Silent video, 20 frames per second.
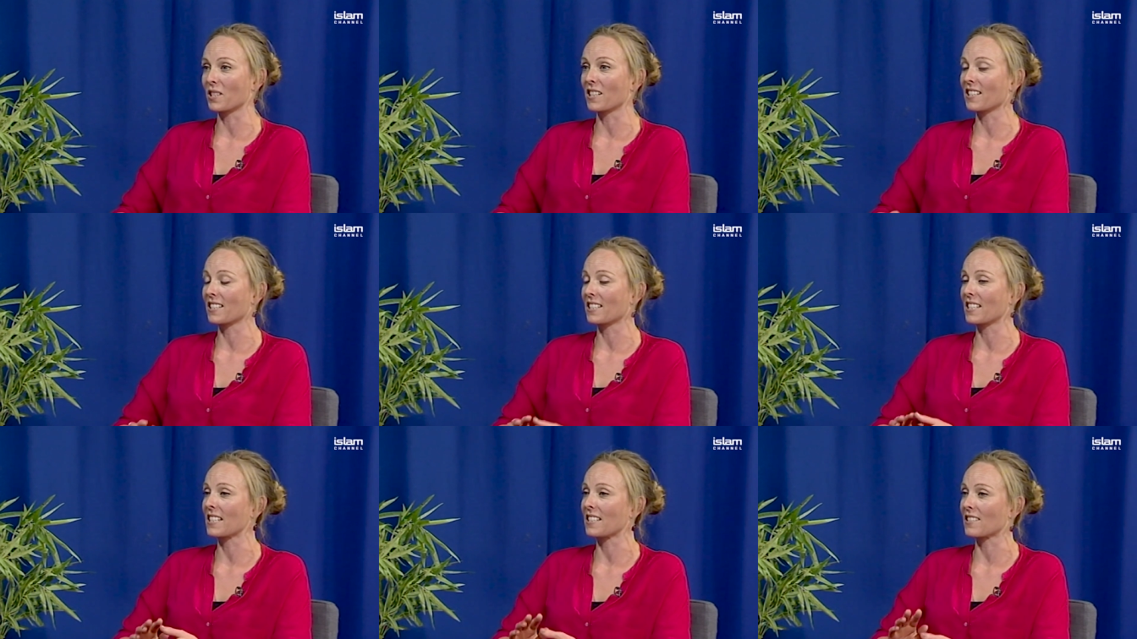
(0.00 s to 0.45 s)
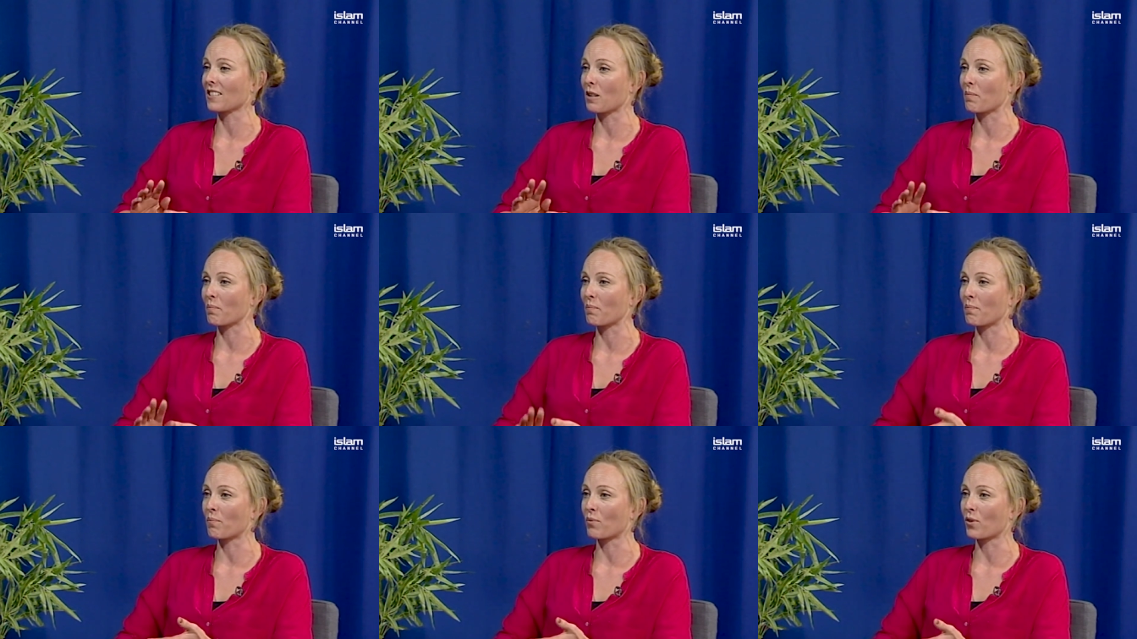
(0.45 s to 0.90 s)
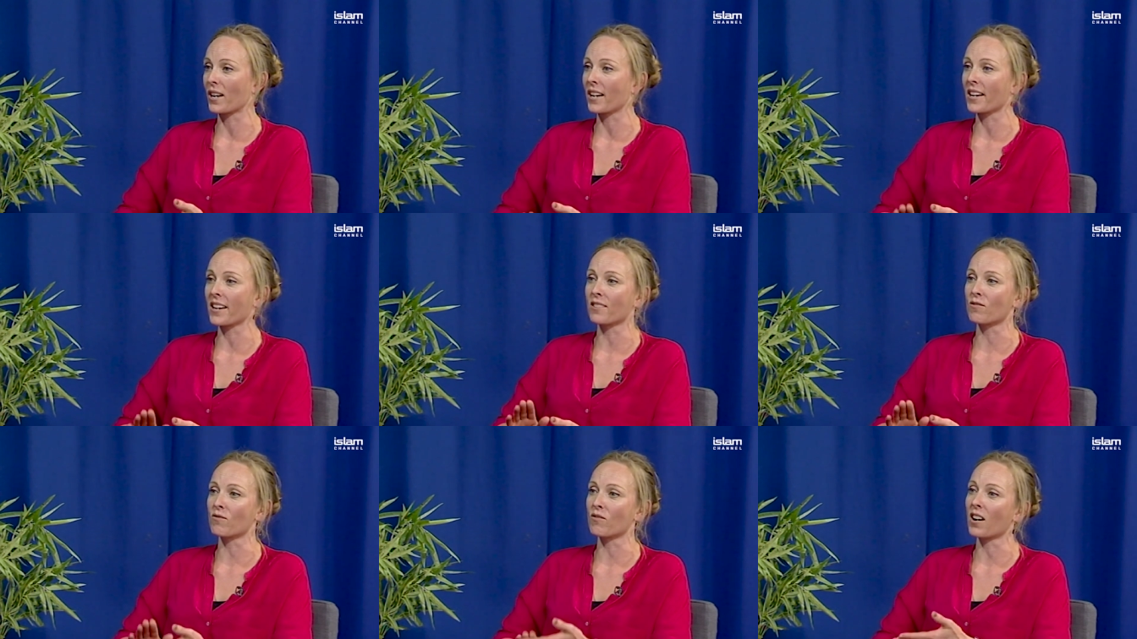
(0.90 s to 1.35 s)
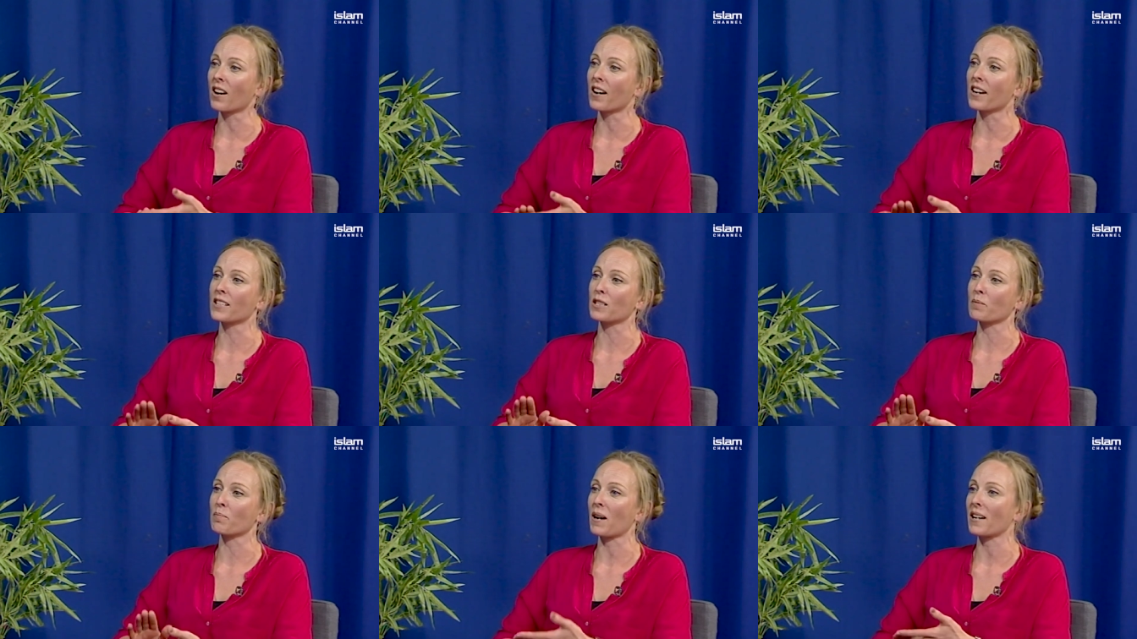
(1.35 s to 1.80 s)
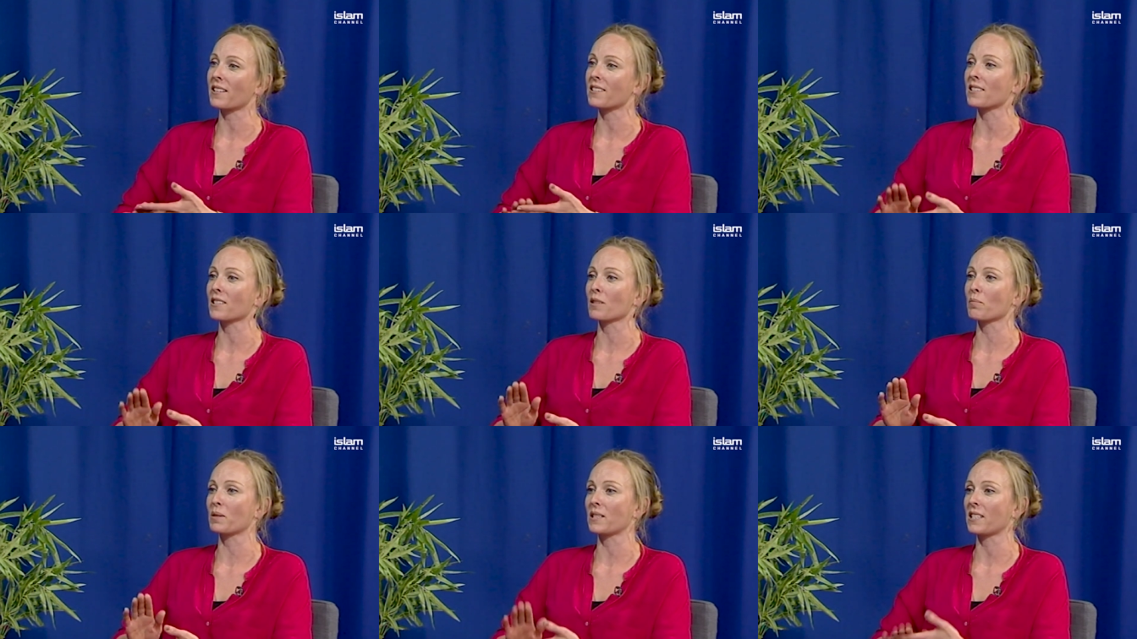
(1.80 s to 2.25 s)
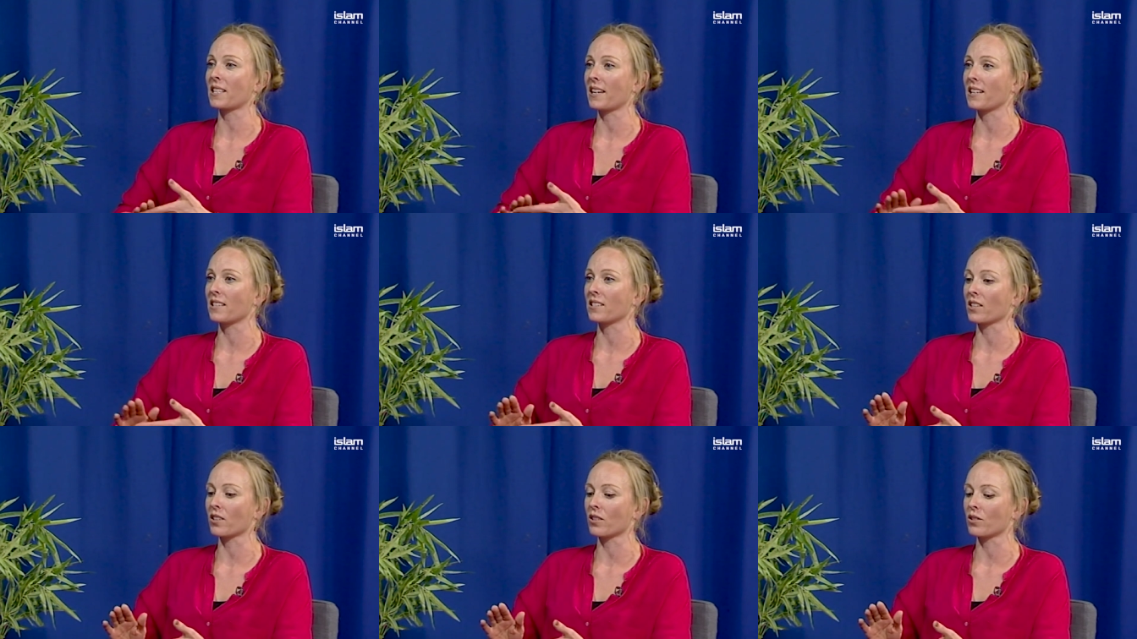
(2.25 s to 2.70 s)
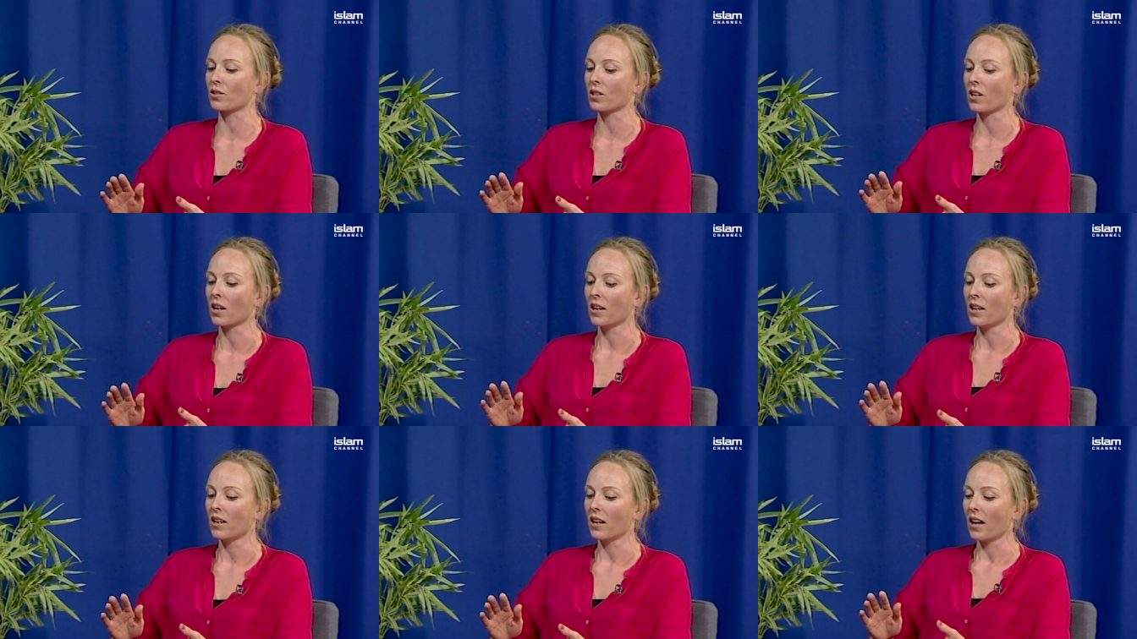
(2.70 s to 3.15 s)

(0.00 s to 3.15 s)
So, that's things like bread, rice, pasta, potatoes.